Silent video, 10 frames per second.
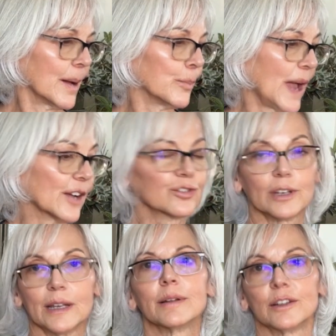
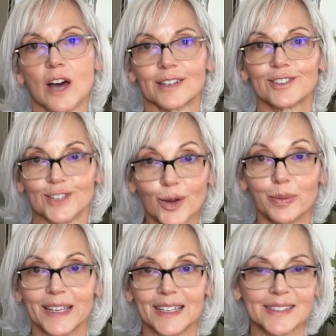actually a lot of snow
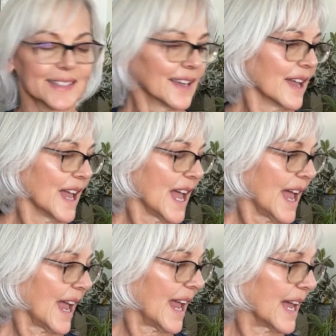peas.
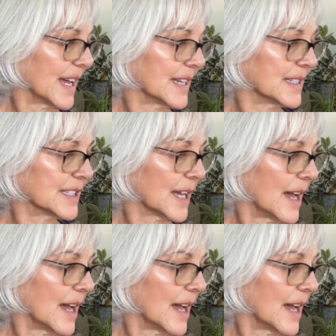And